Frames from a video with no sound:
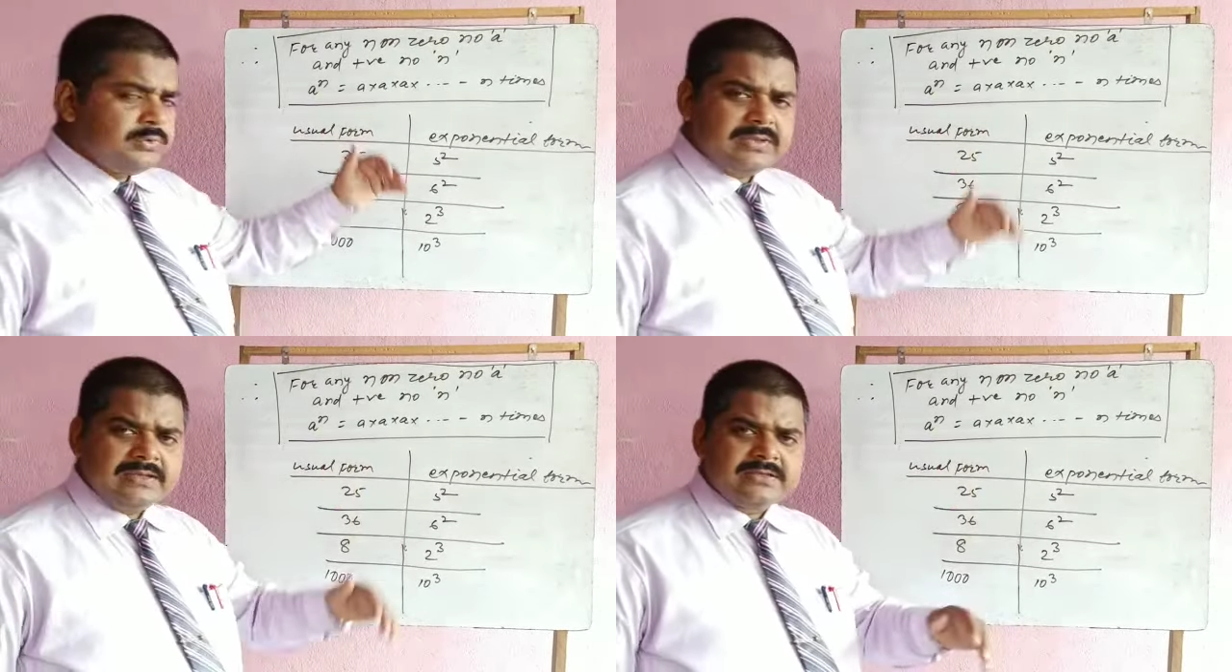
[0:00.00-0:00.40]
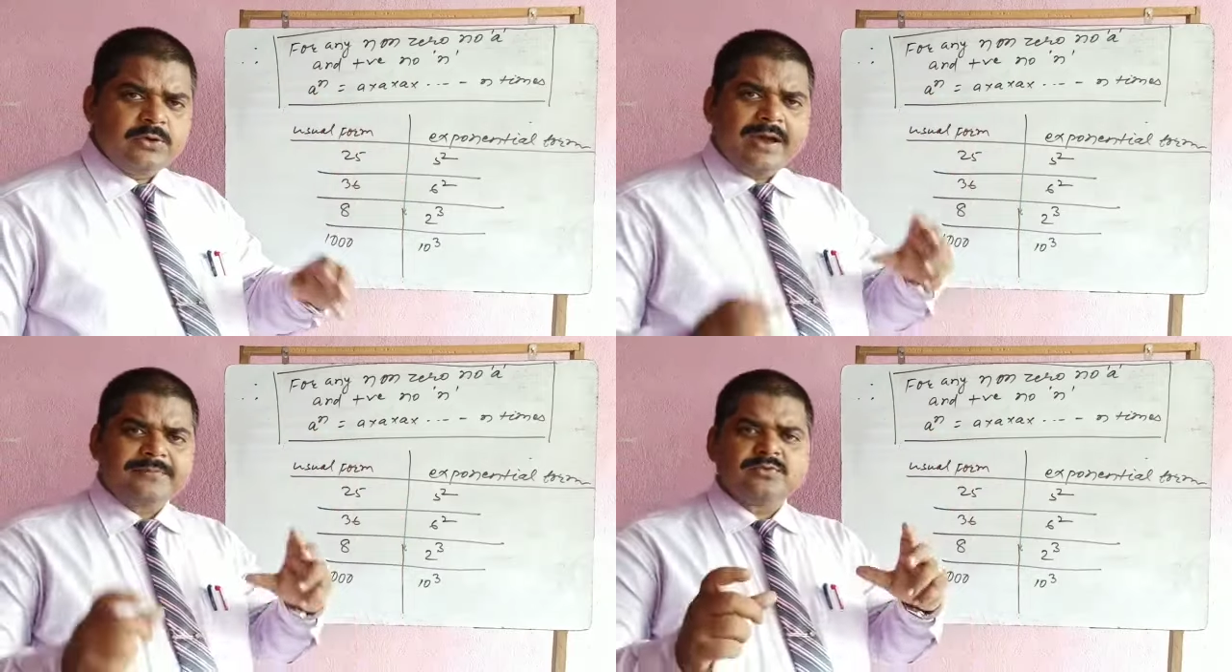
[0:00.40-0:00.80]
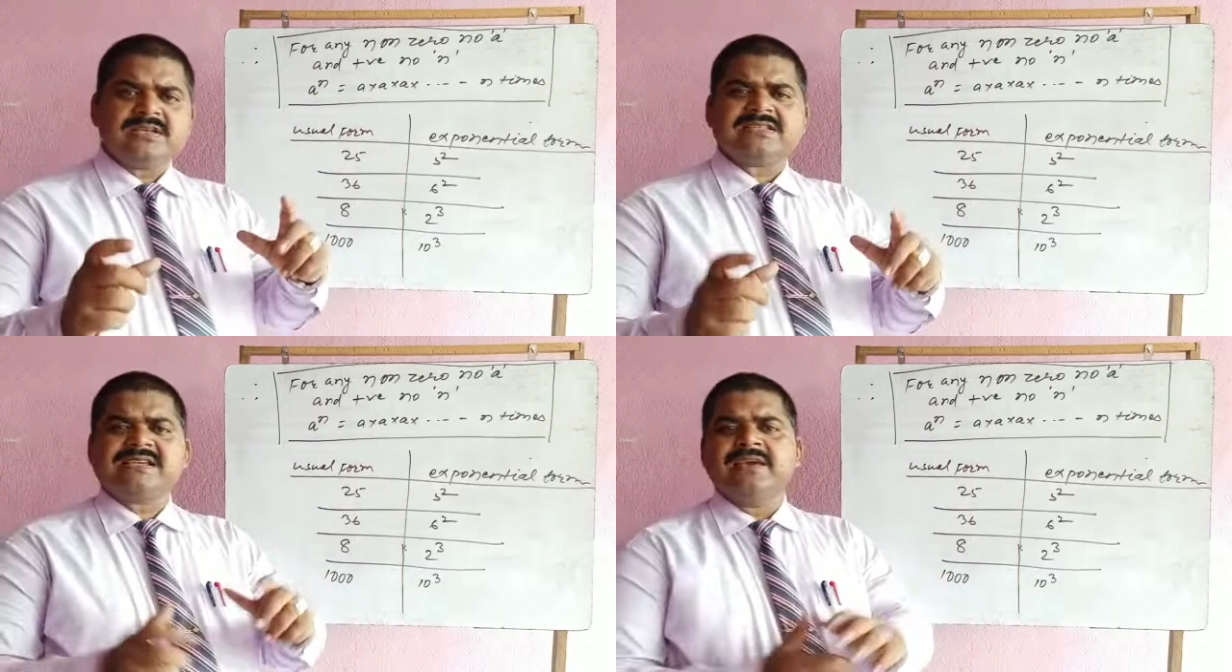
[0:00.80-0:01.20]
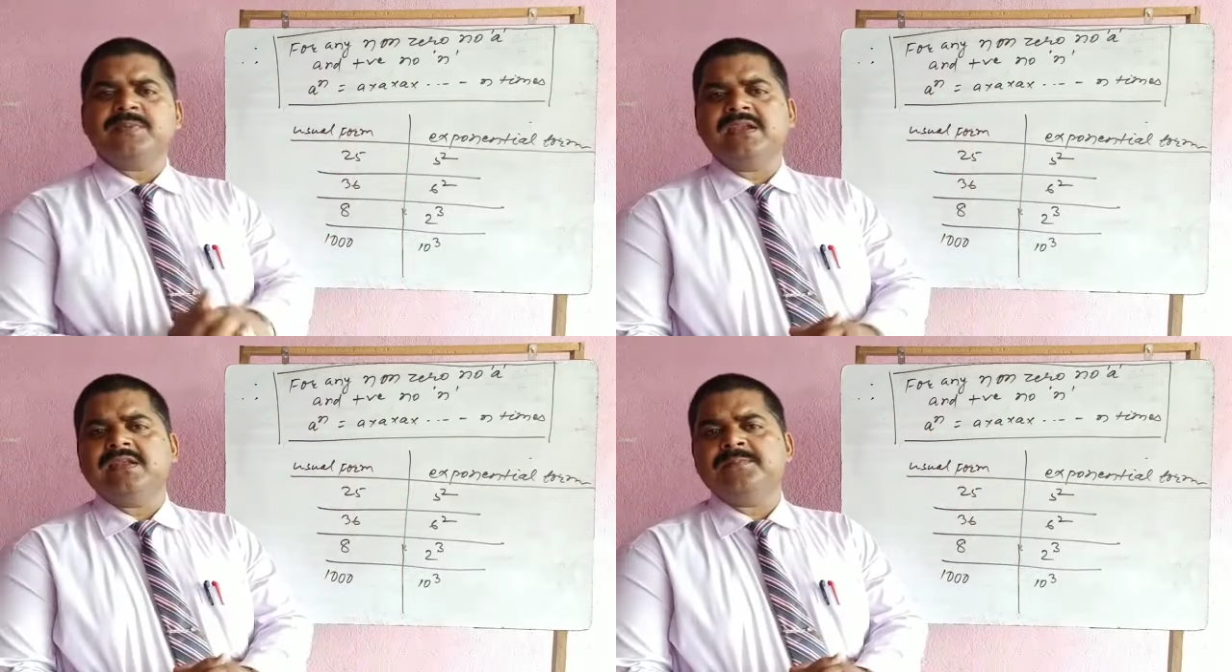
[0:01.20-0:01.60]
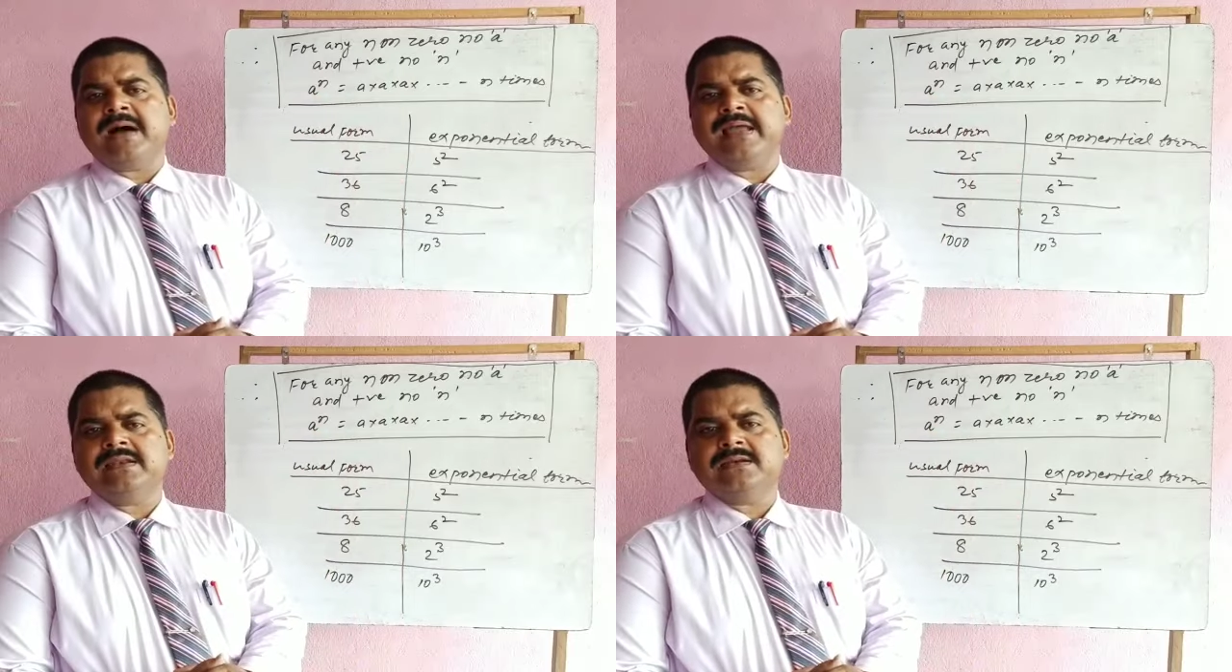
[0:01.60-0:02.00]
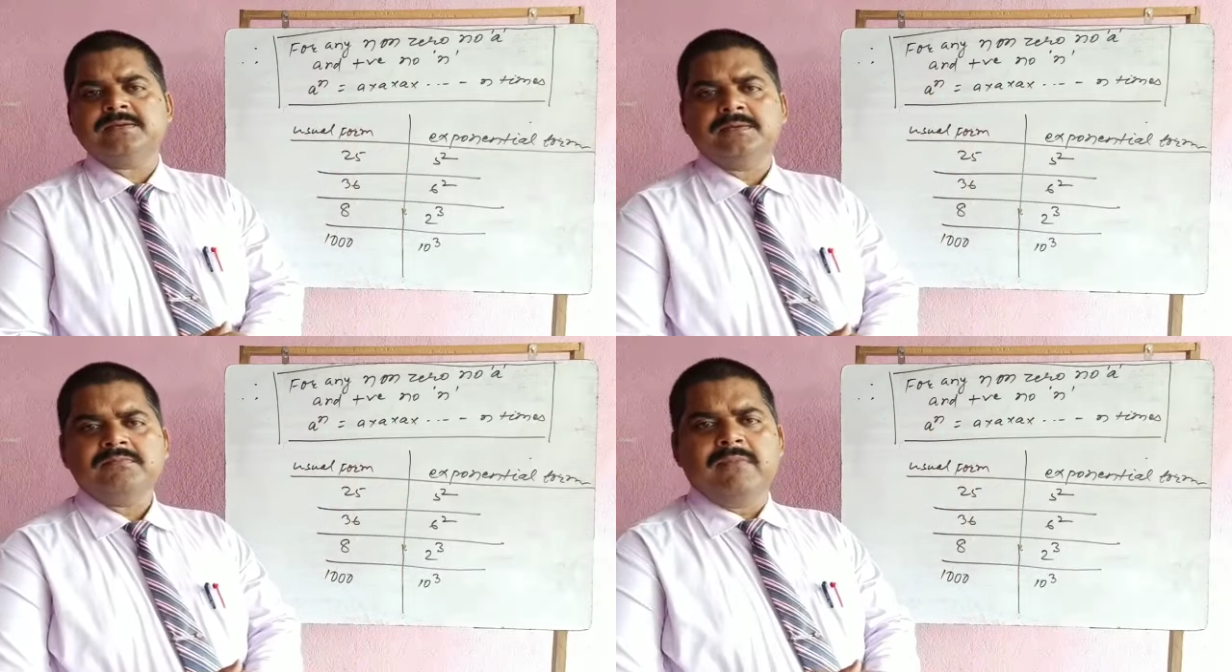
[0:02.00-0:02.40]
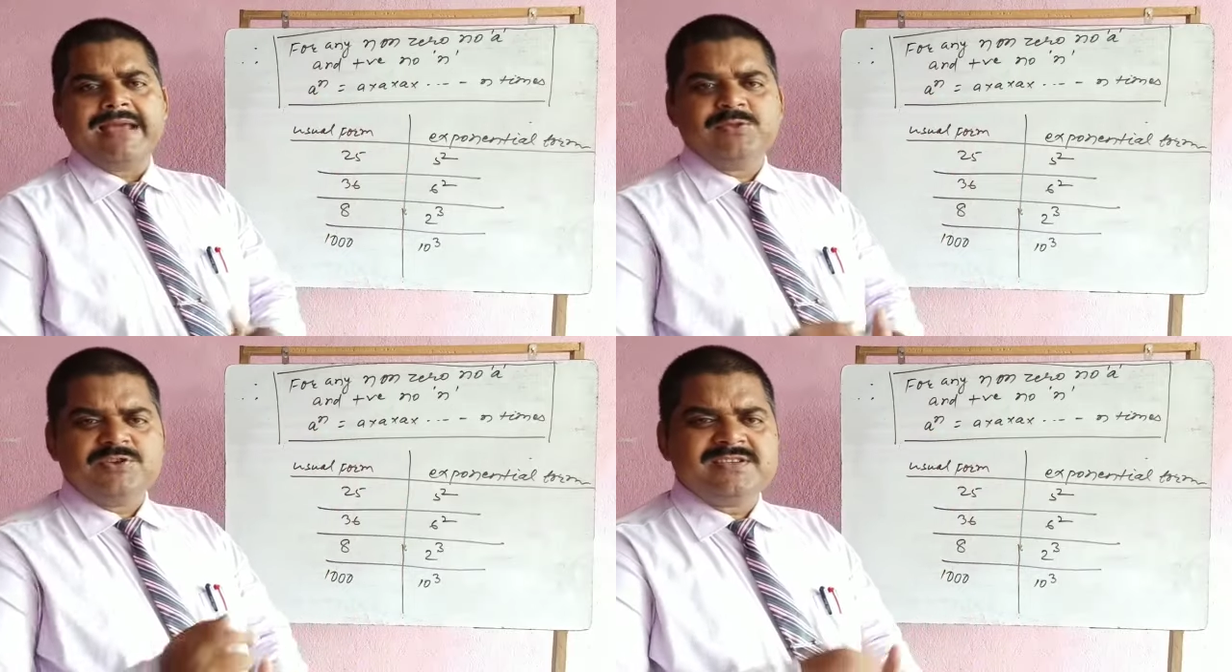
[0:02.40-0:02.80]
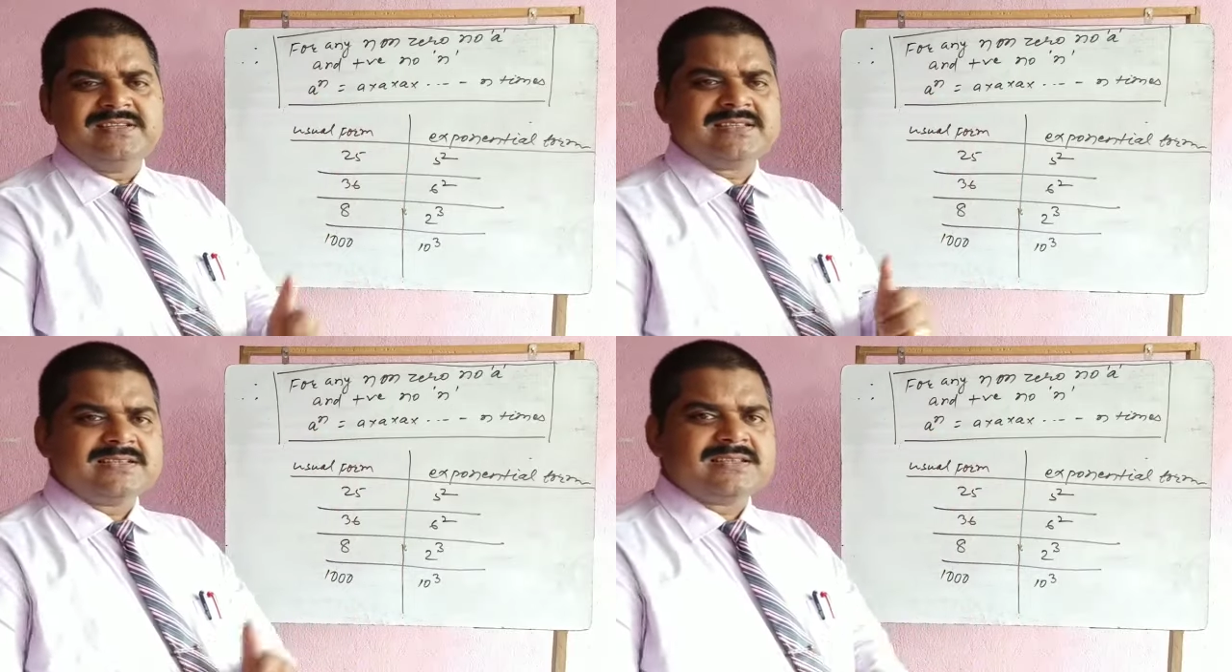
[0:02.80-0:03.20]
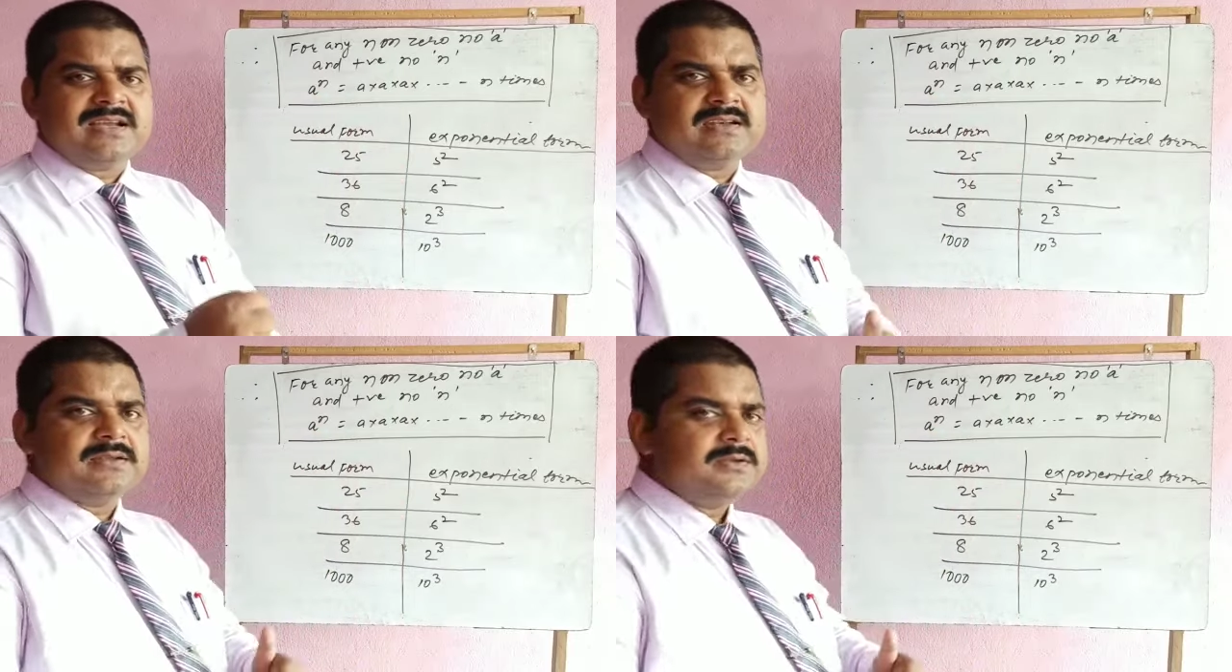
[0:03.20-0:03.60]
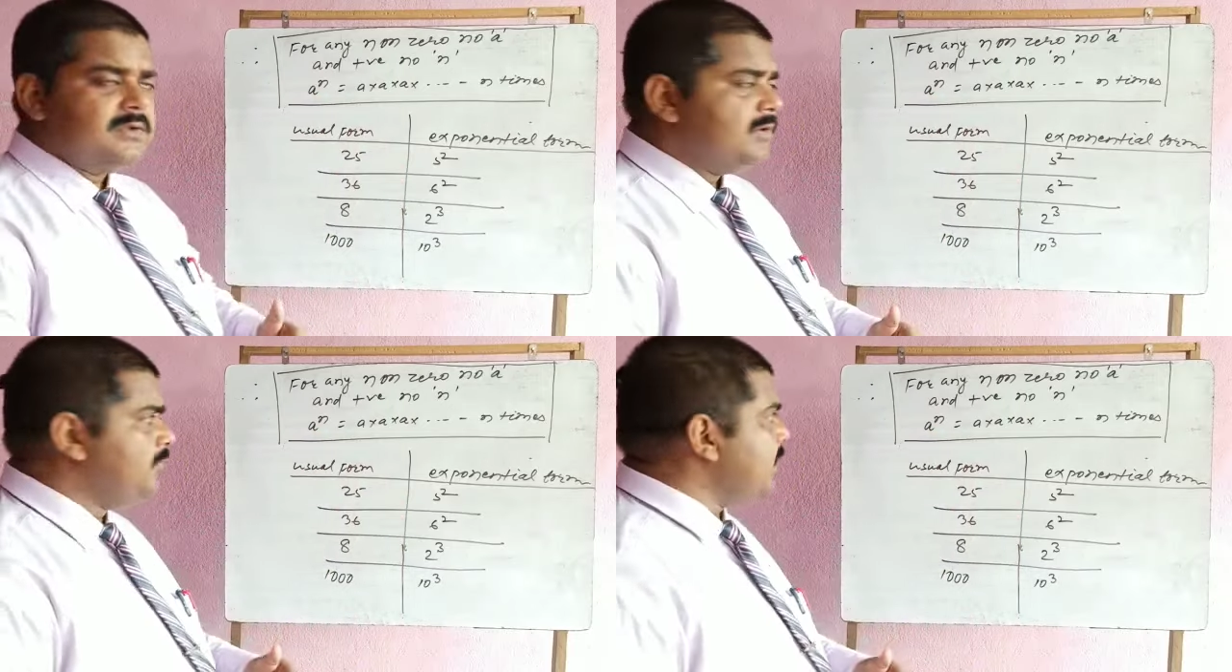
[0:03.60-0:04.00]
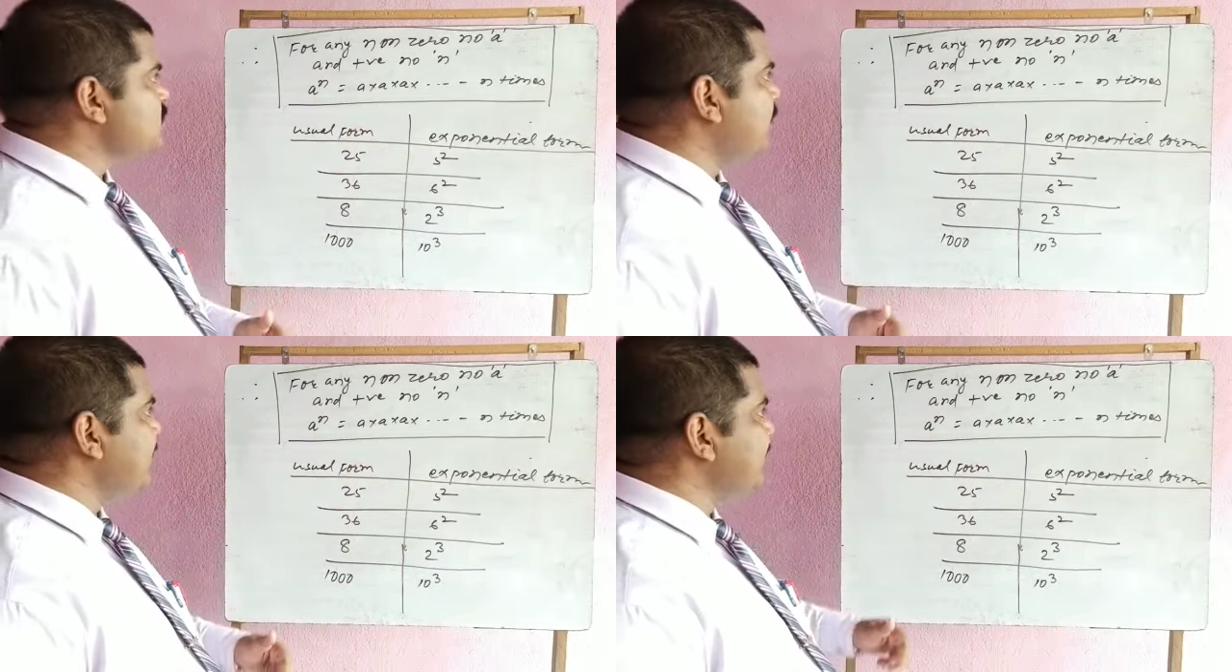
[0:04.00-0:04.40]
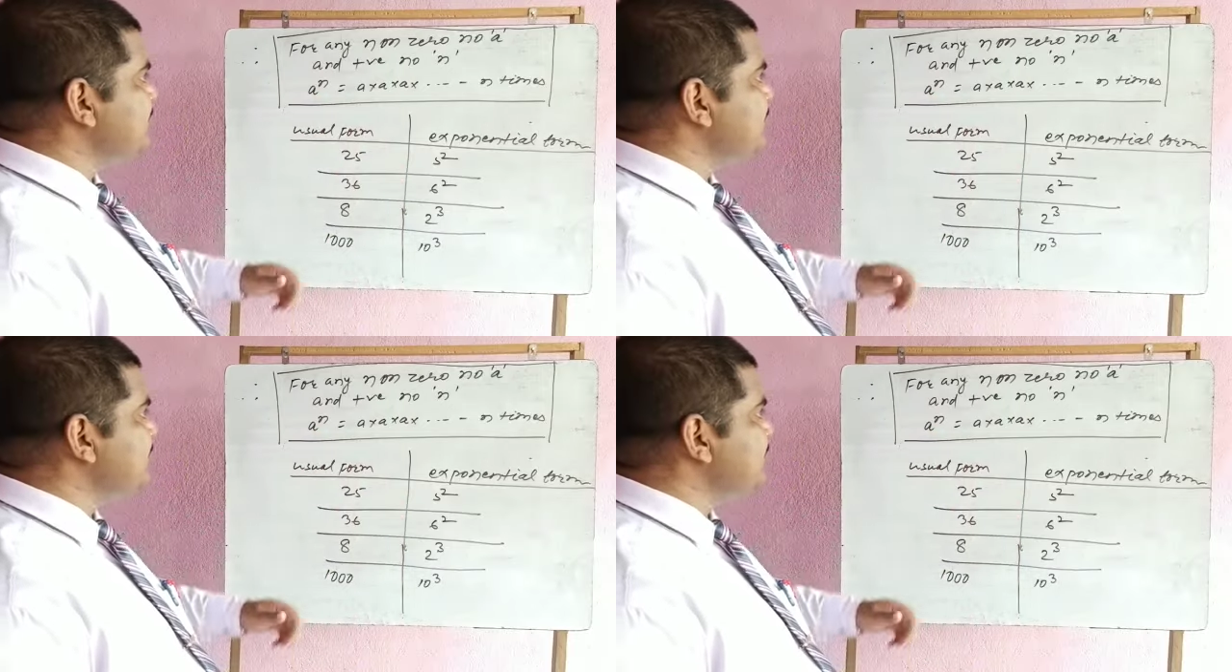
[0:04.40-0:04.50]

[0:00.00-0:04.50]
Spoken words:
things you have to just keep in the mind by this discussion. First one is